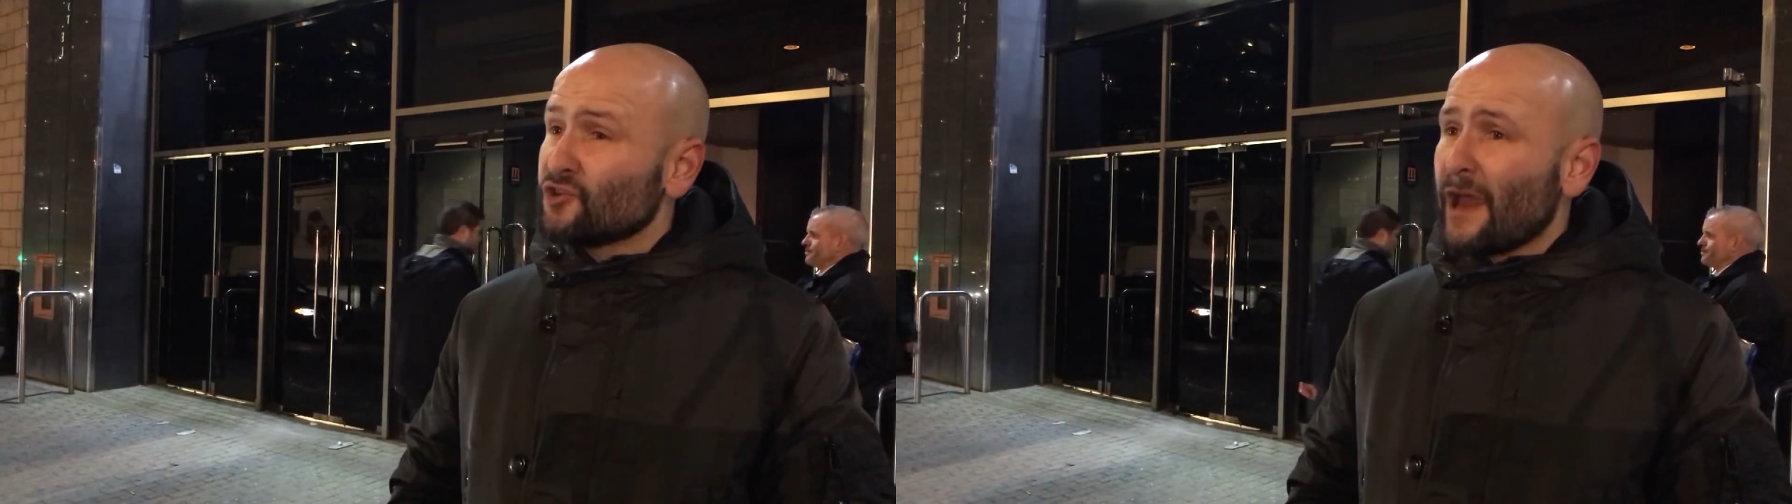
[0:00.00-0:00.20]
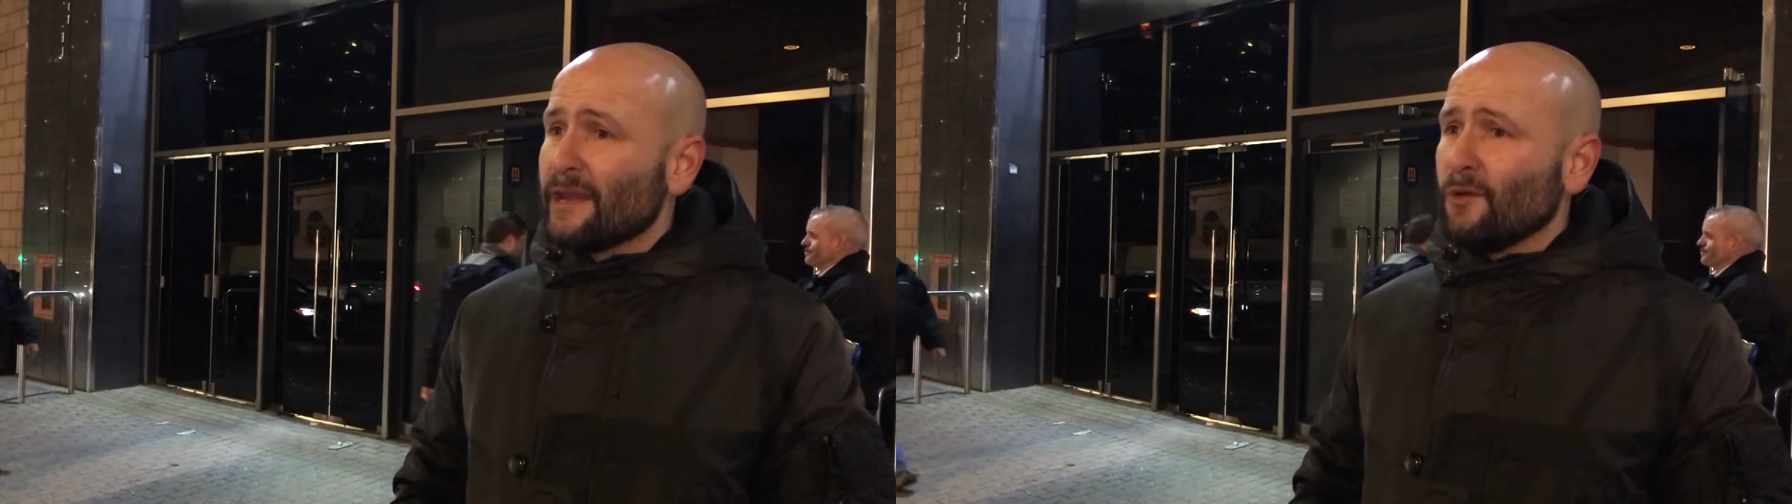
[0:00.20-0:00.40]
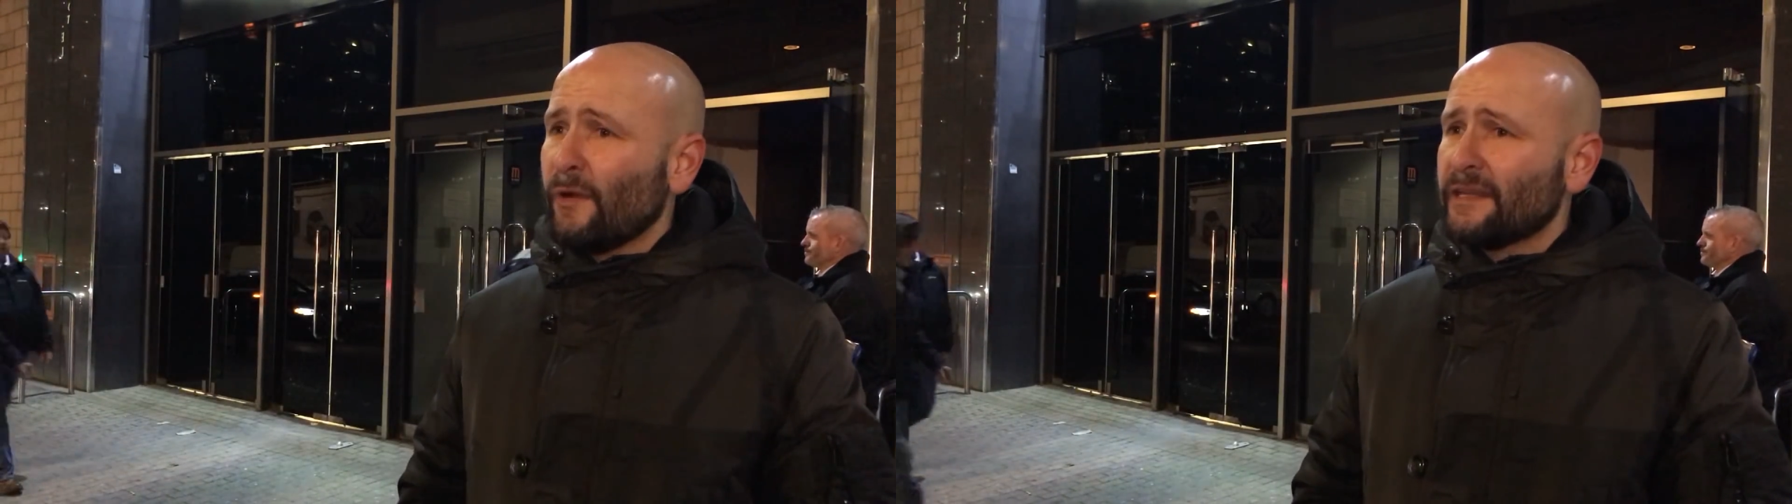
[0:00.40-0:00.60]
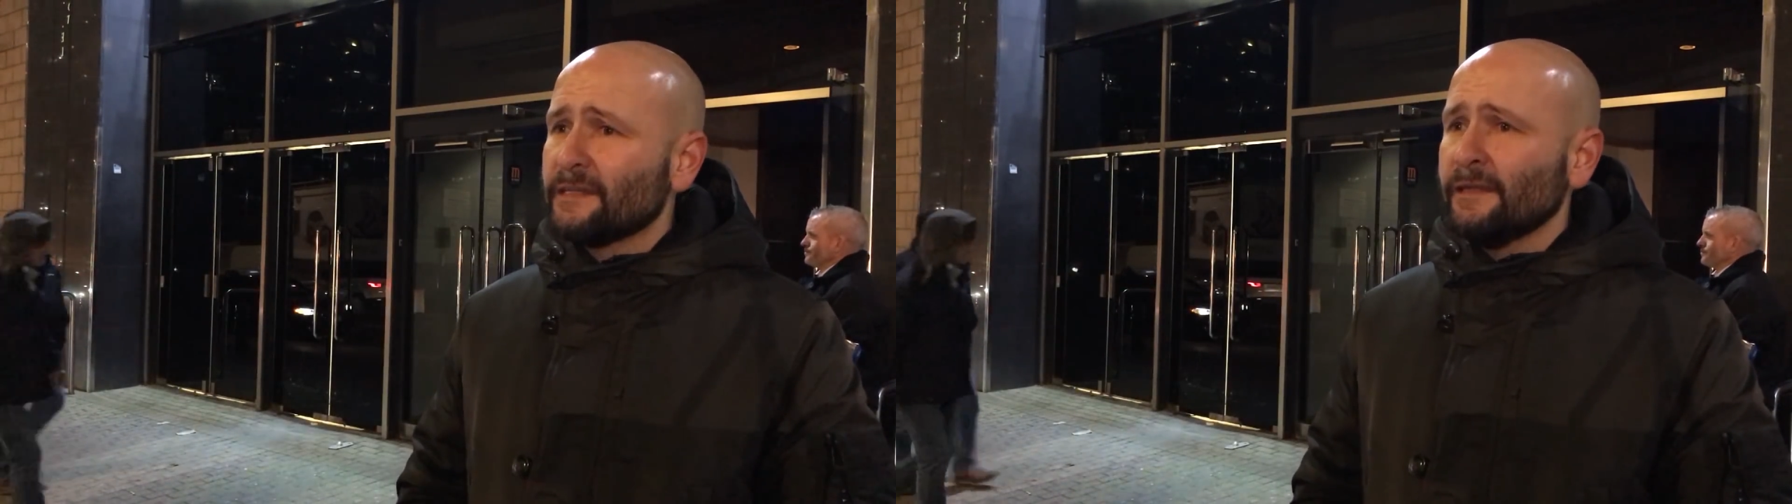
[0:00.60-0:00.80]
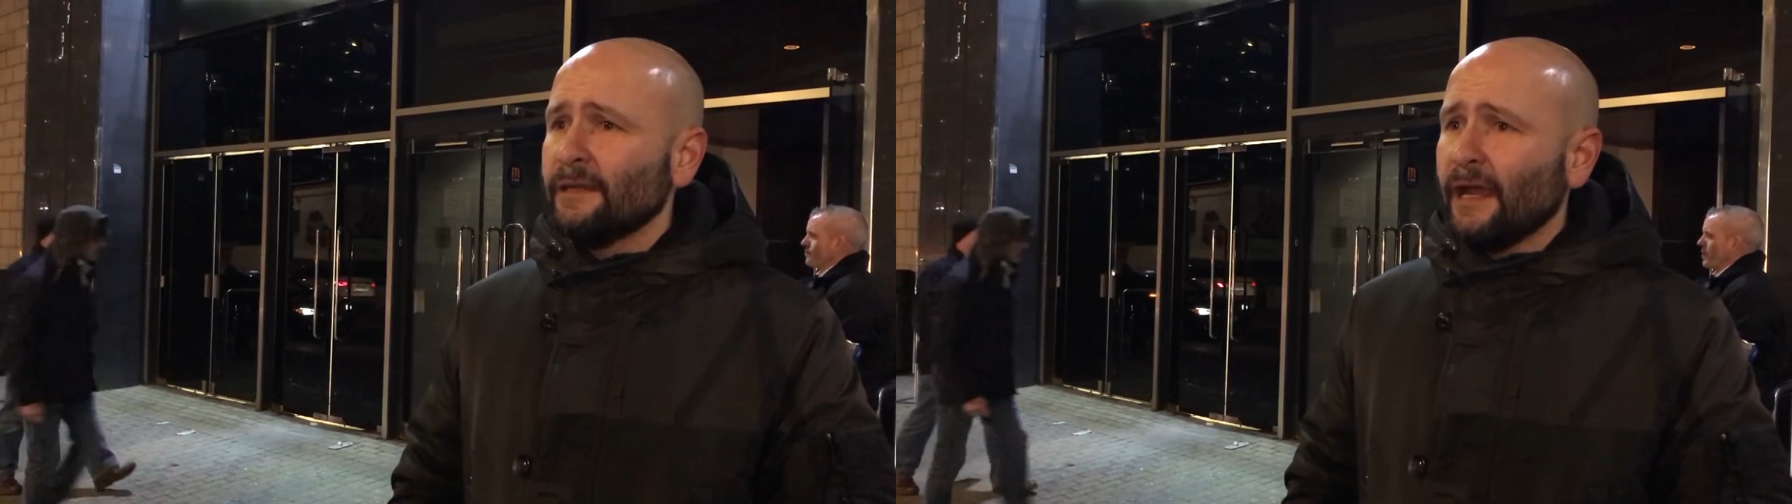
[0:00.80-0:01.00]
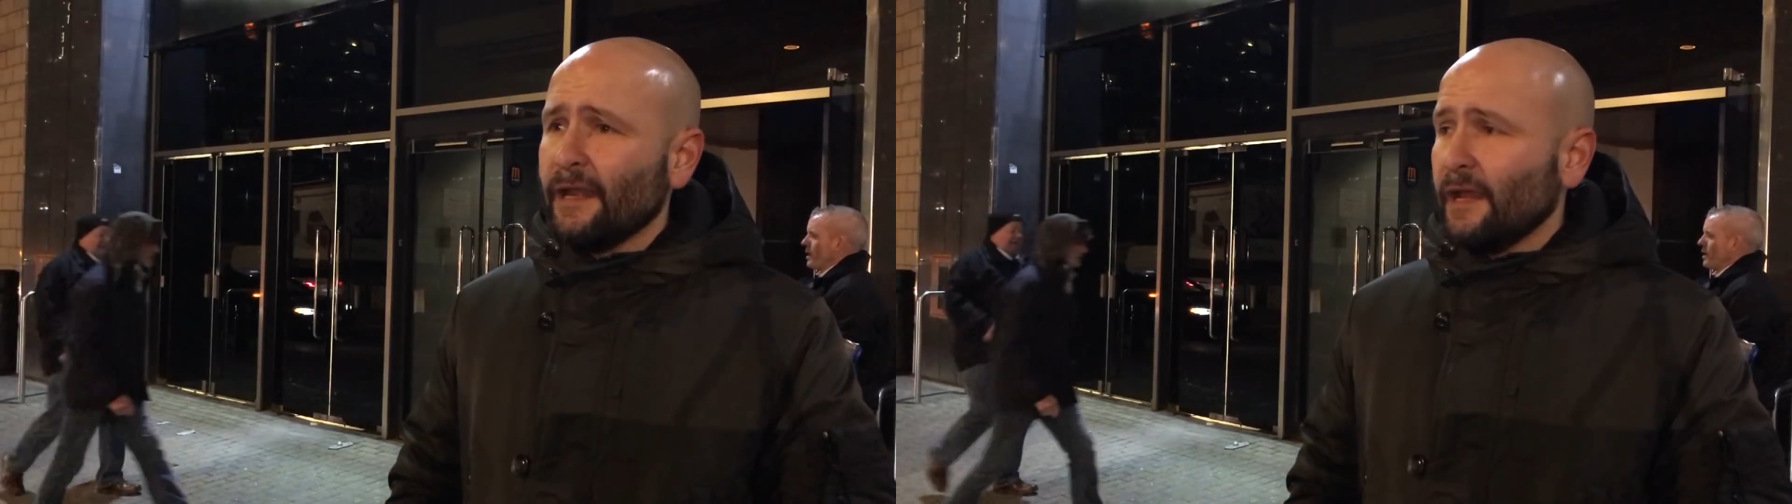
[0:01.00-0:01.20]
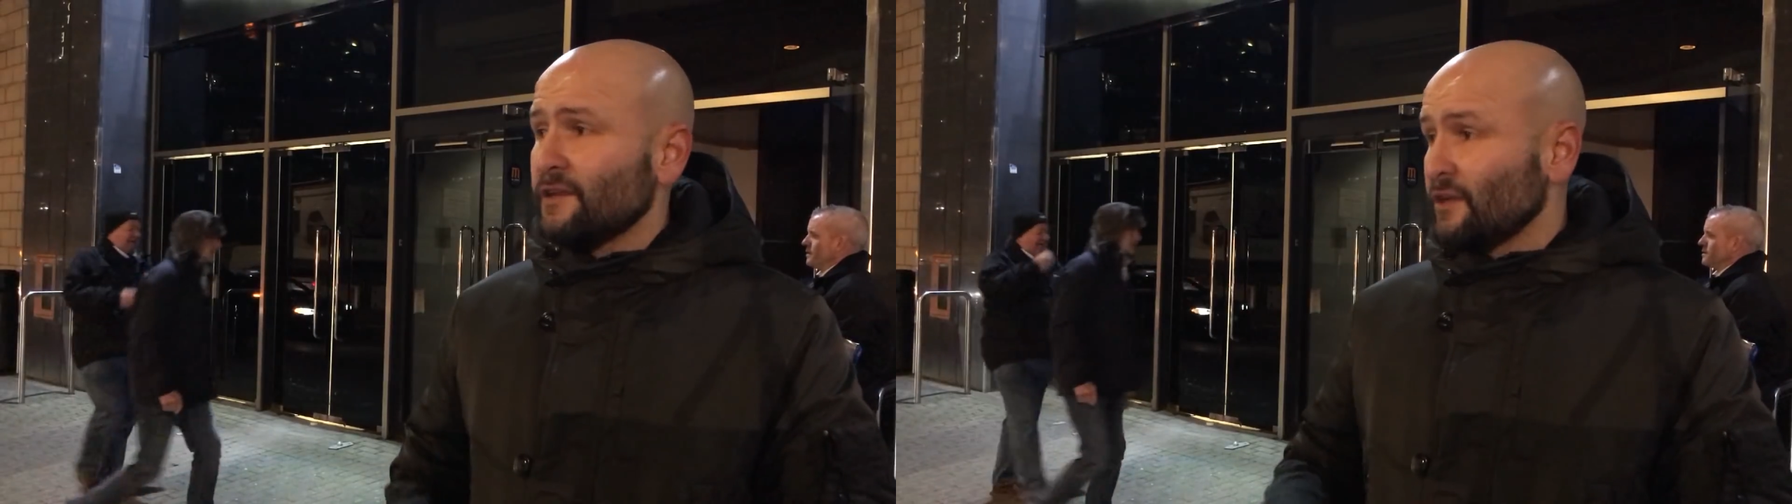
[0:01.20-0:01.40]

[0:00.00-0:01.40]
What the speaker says: trying to win it, and